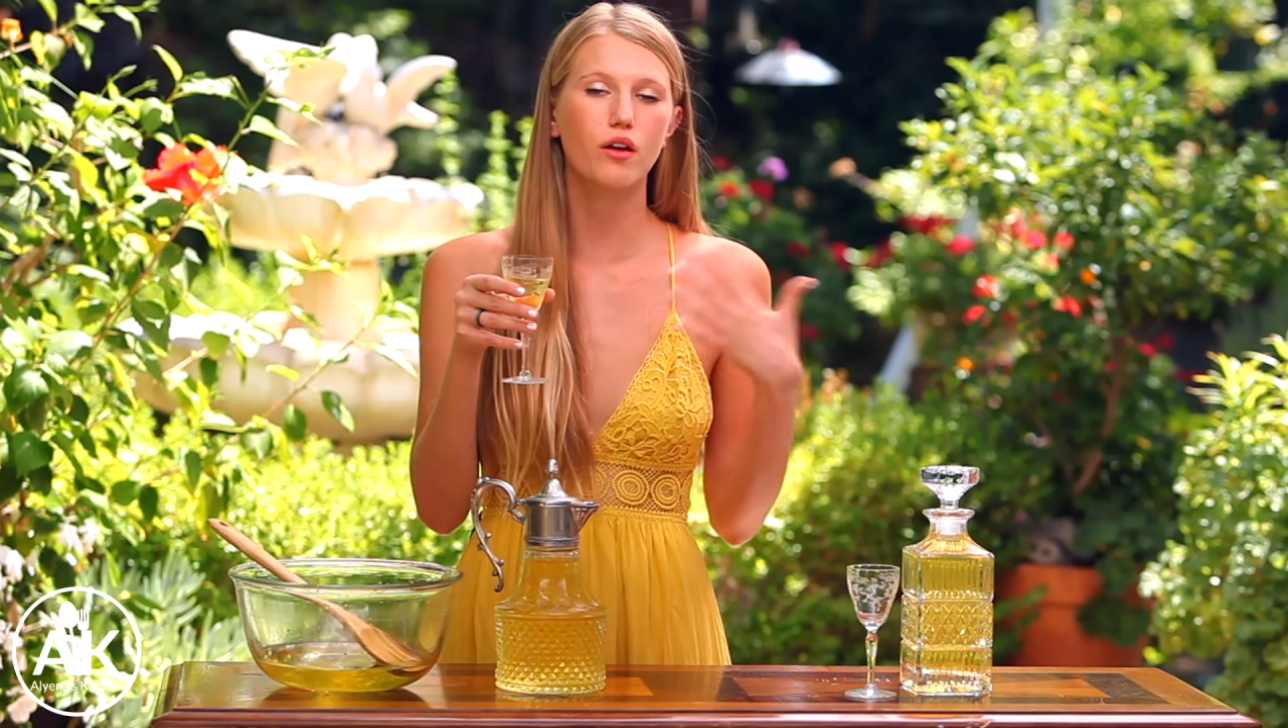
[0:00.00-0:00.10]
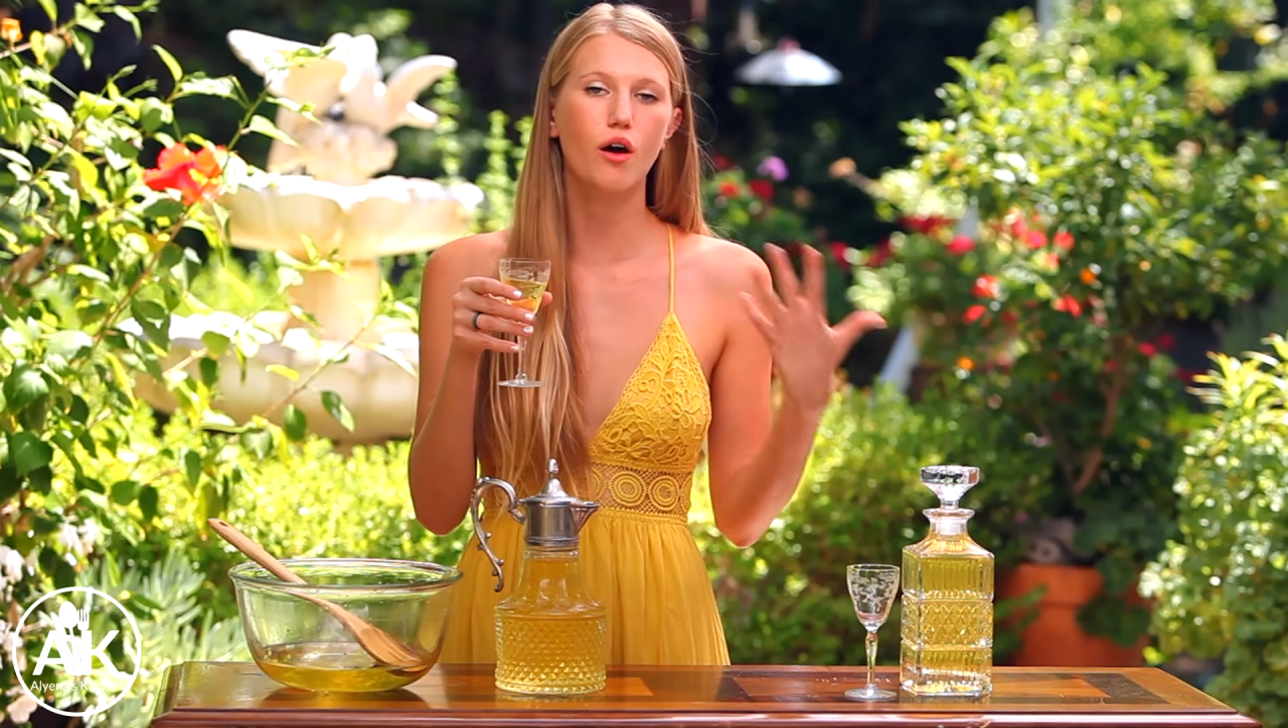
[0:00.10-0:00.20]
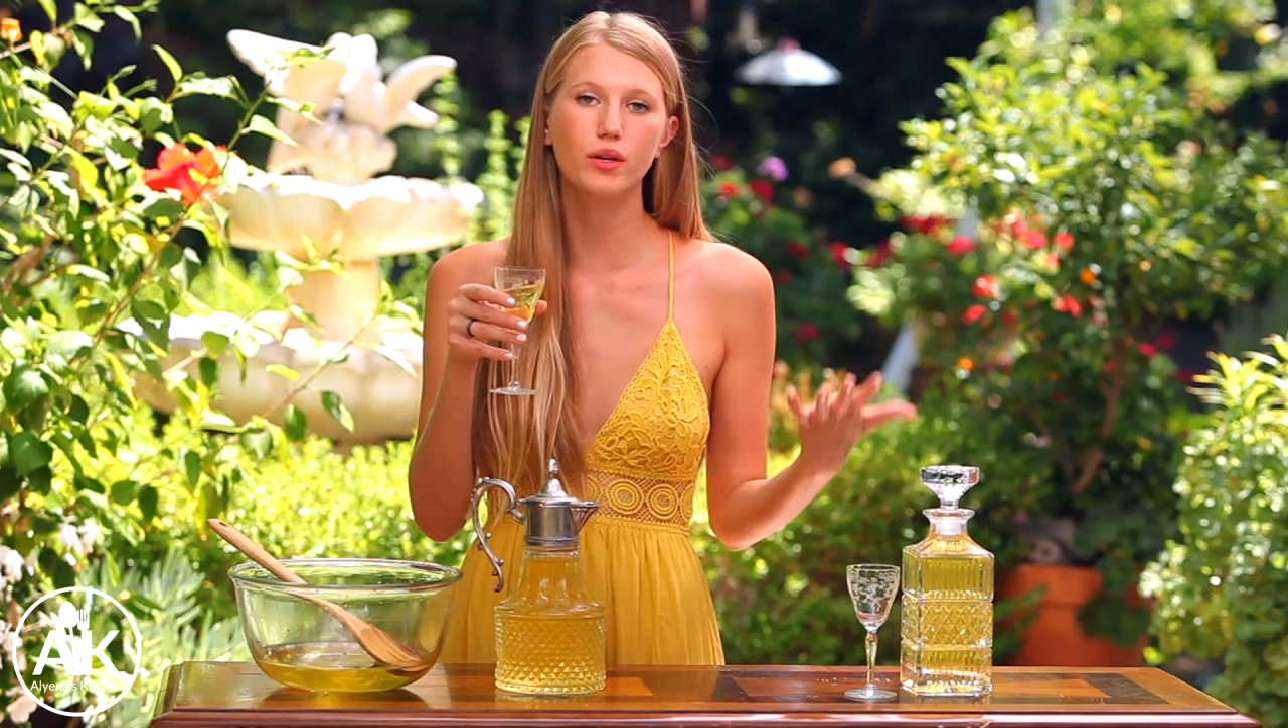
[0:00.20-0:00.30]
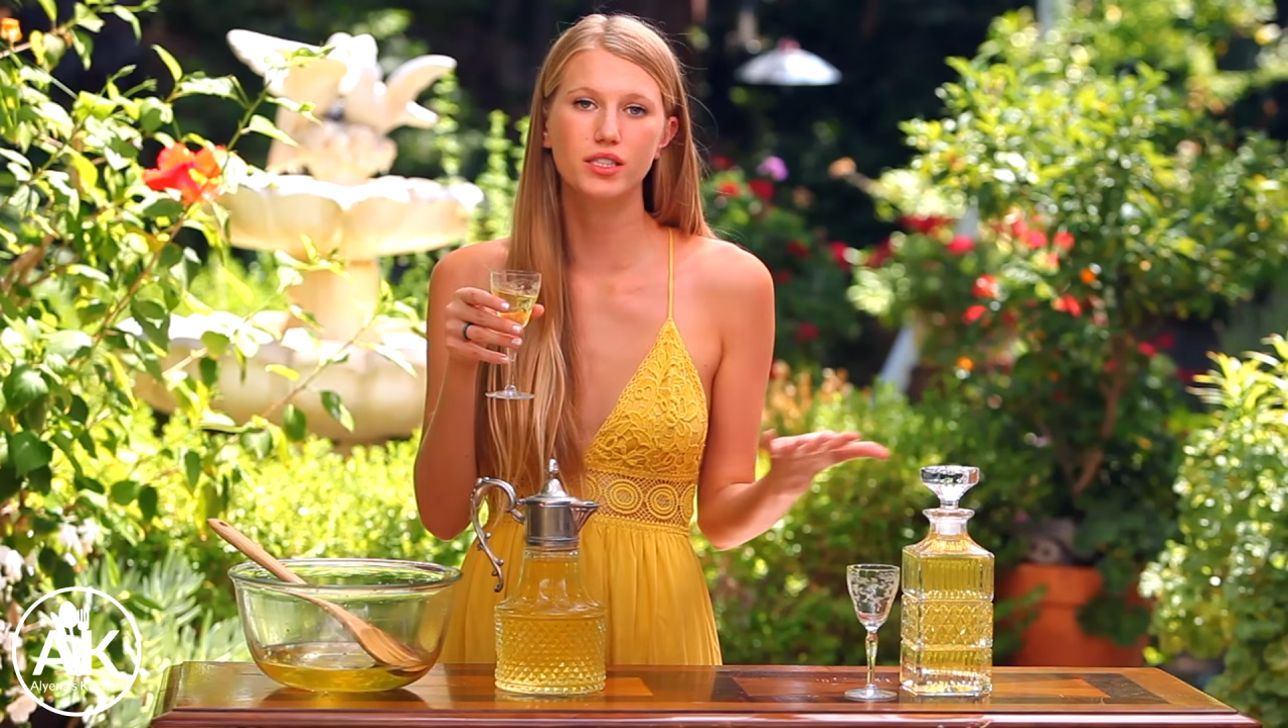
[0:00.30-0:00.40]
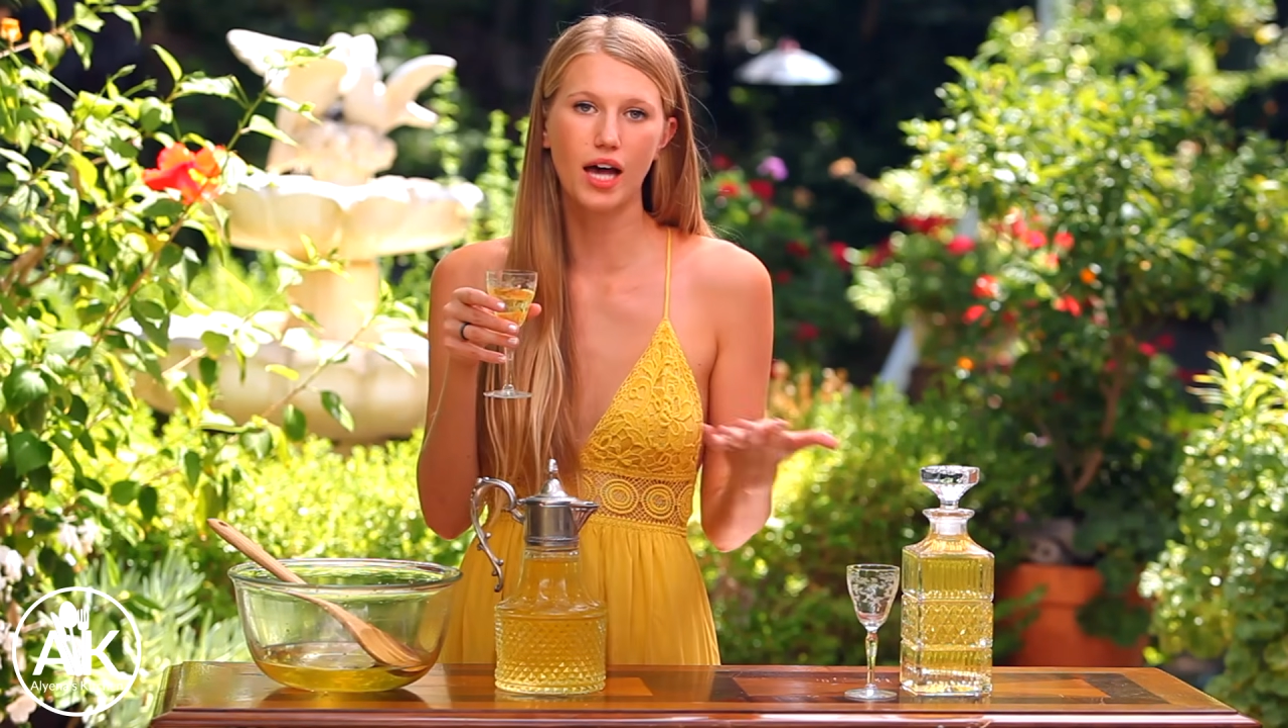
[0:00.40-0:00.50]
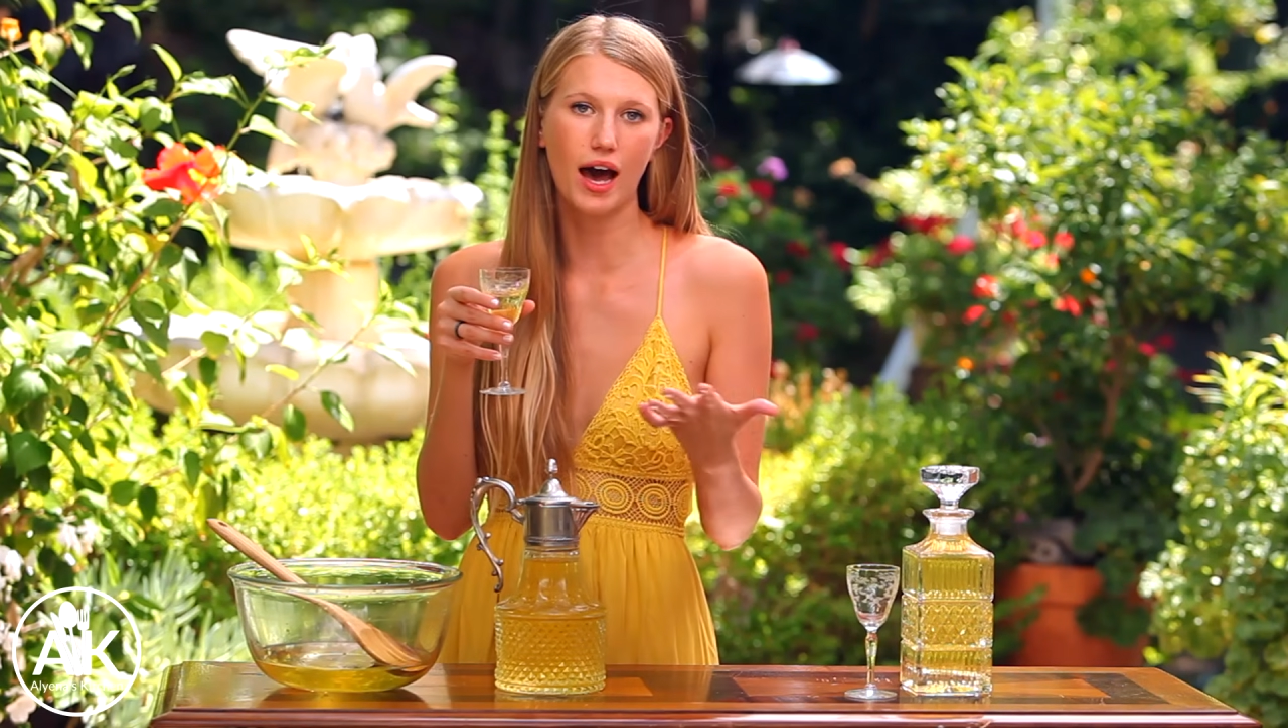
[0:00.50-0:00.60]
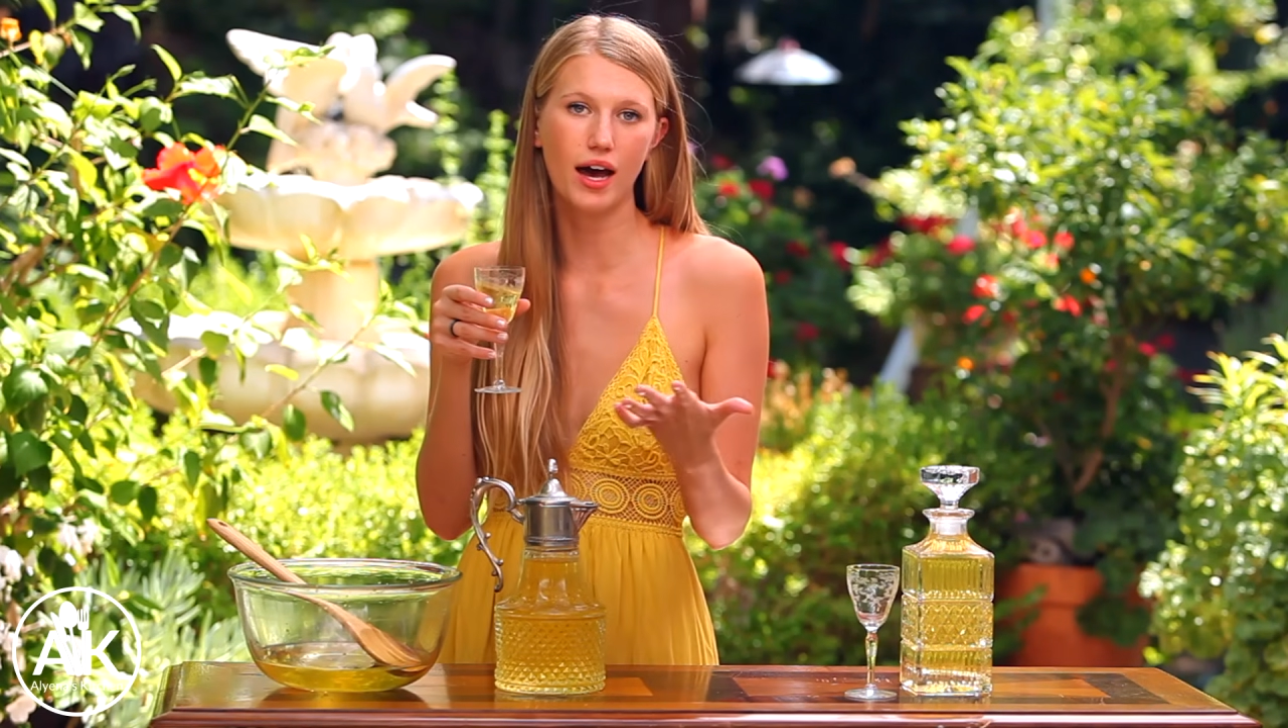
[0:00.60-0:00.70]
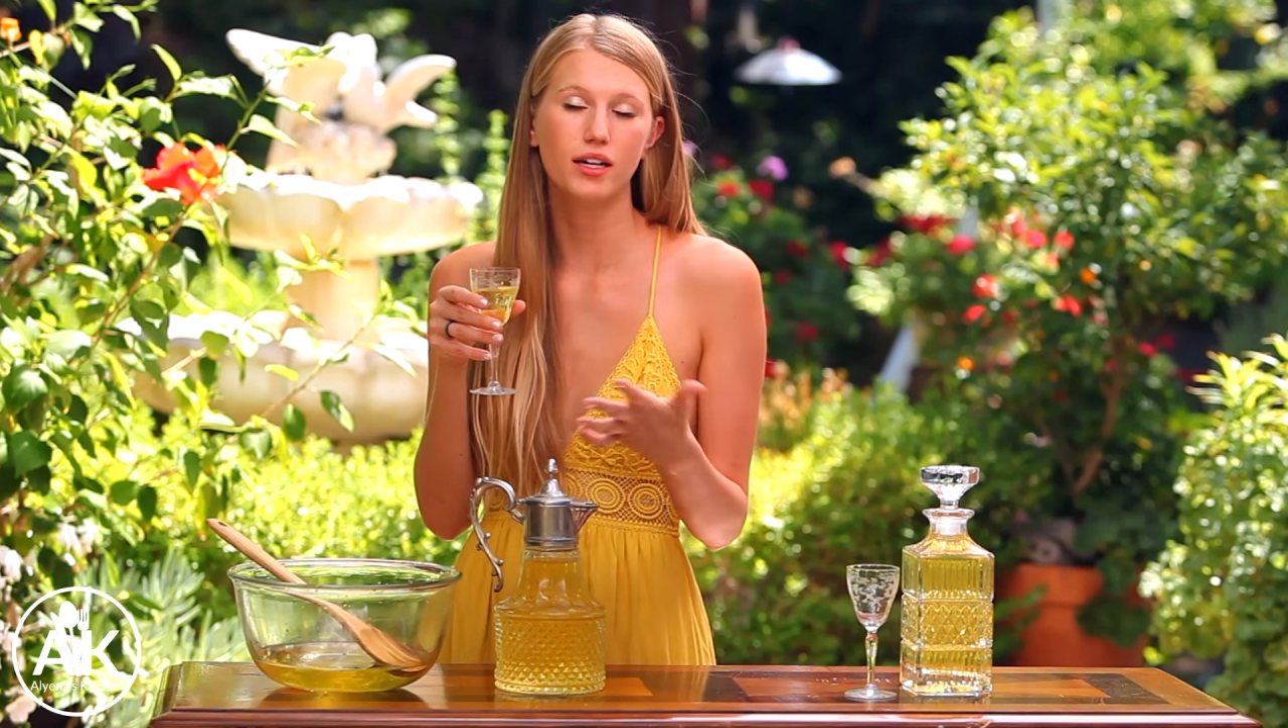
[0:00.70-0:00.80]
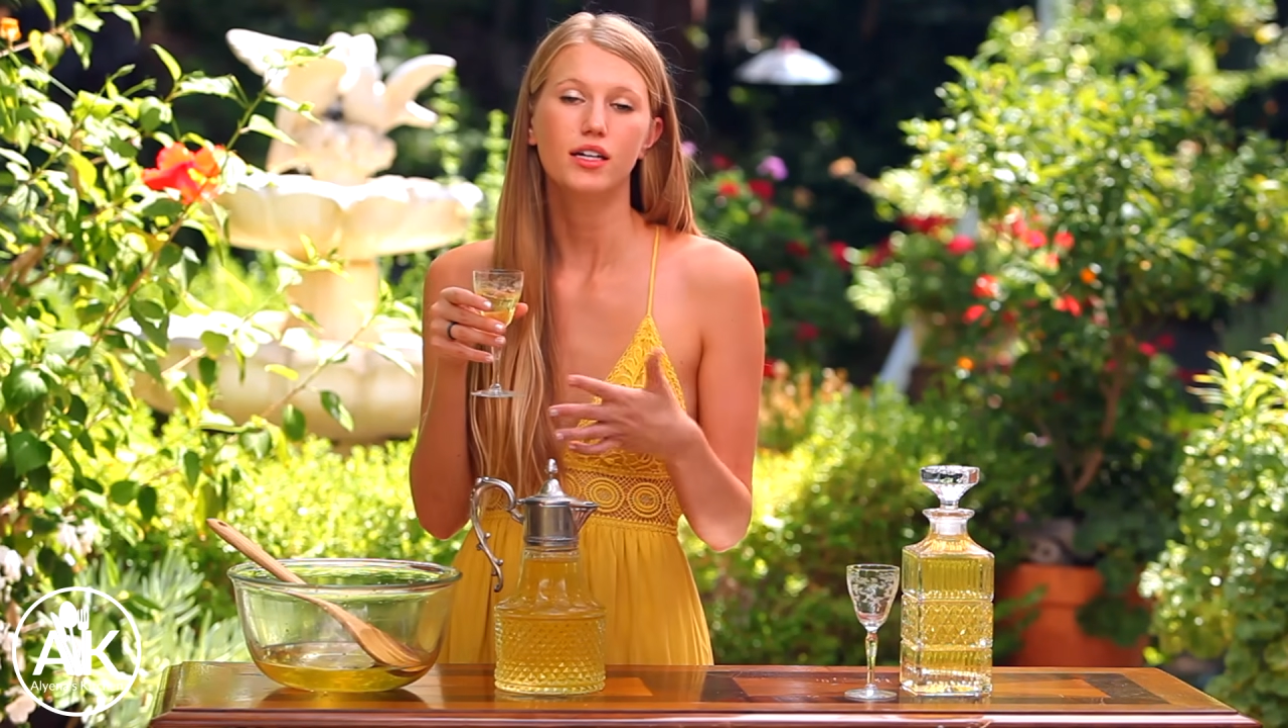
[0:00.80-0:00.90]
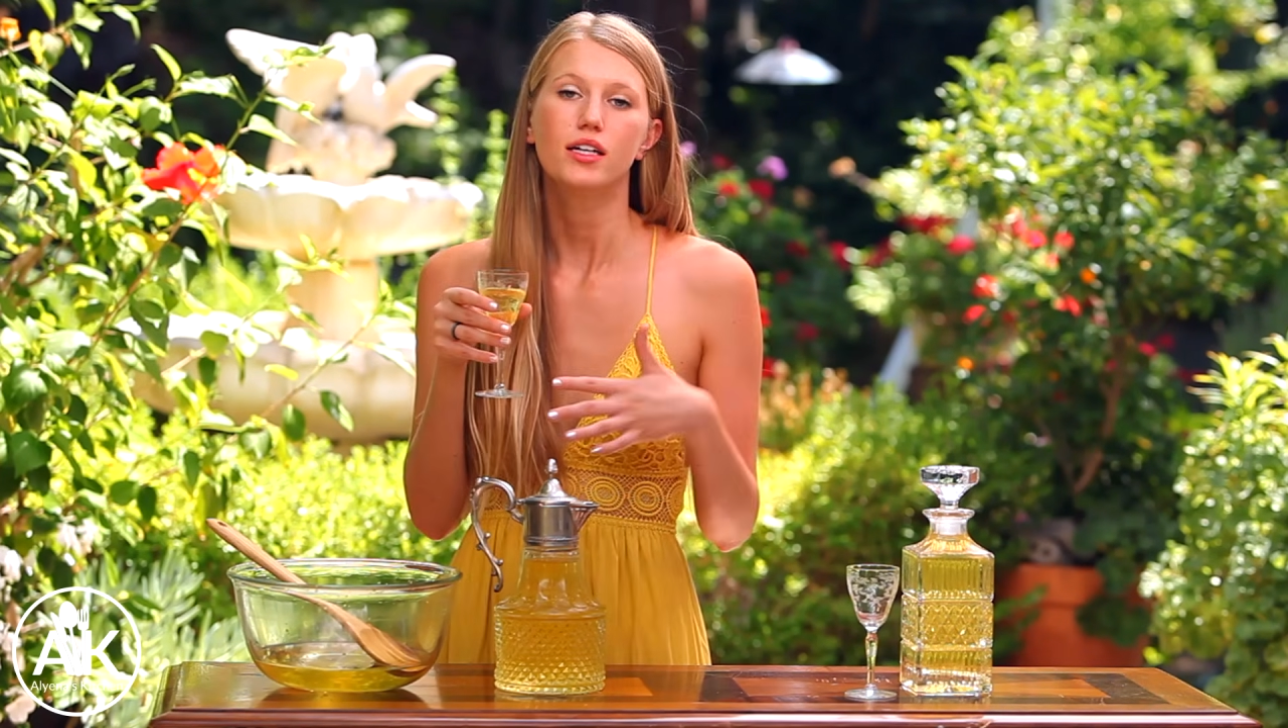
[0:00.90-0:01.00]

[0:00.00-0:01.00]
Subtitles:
always add